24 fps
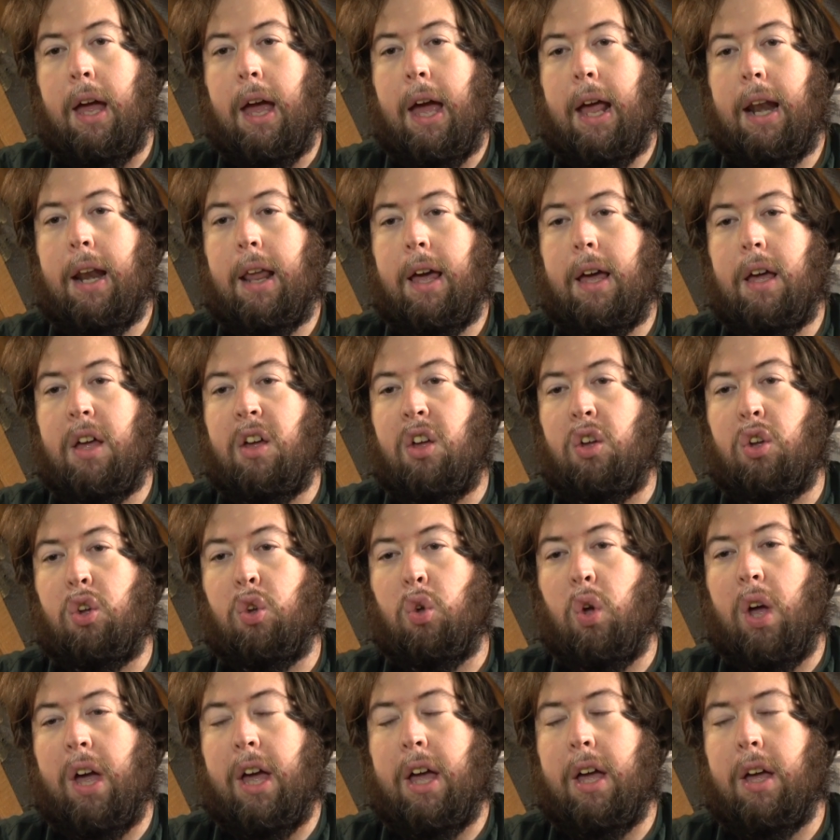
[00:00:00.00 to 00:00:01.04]

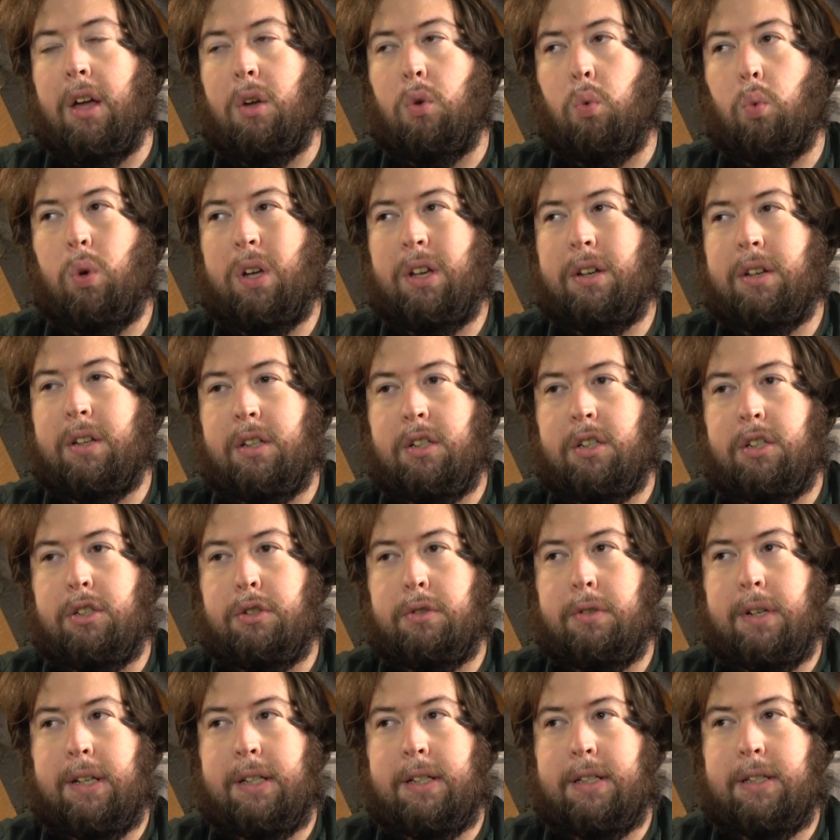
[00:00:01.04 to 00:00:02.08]
Hello and welcome to
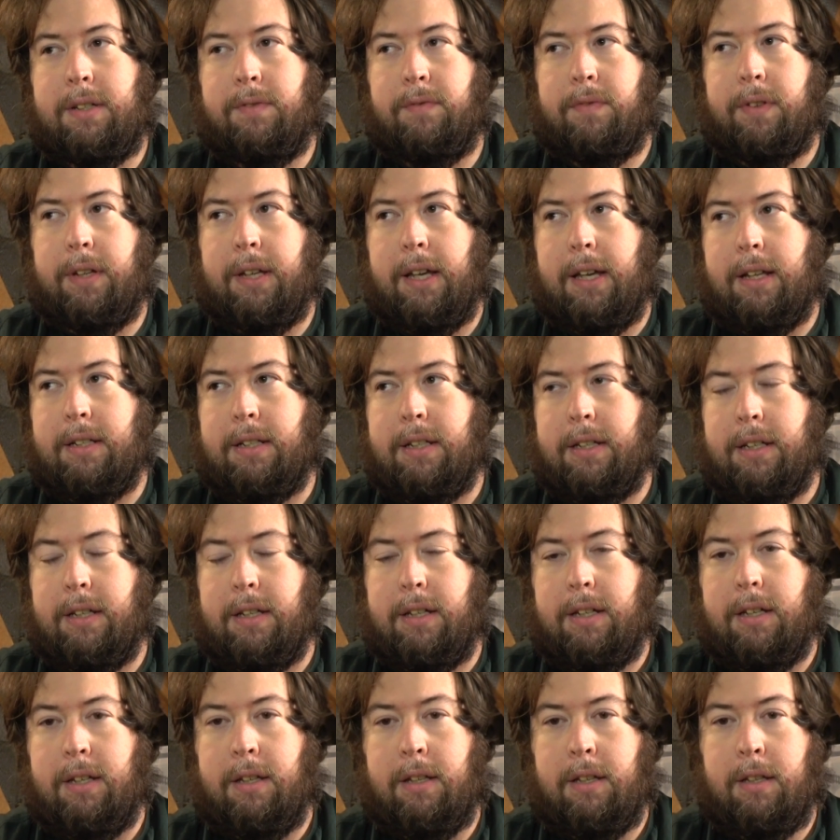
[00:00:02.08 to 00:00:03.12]
Trains in
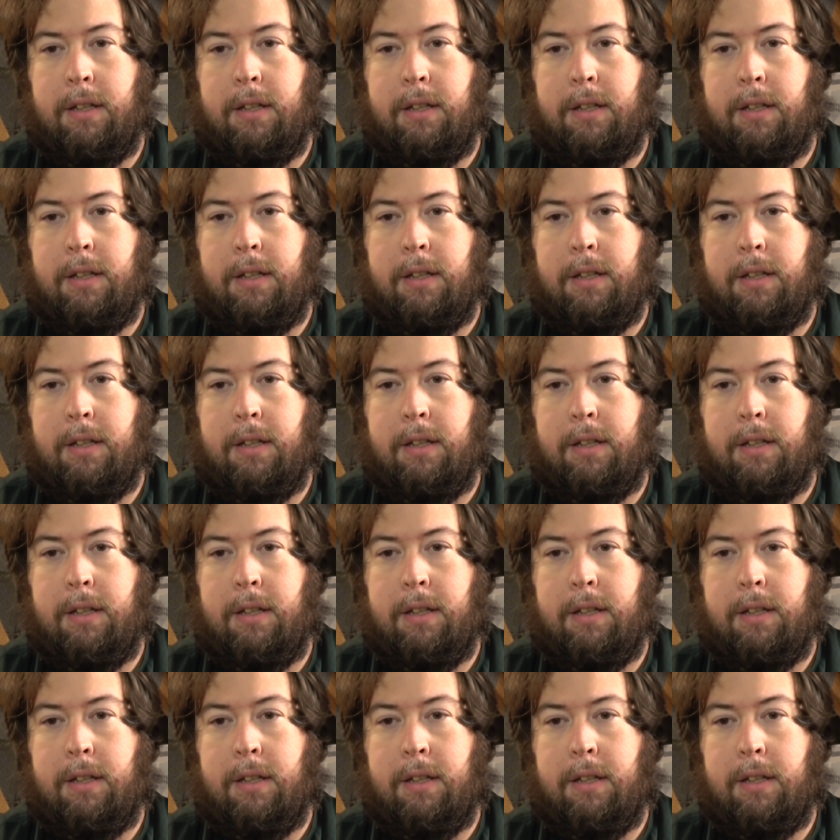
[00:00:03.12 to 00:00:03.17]
Viatic.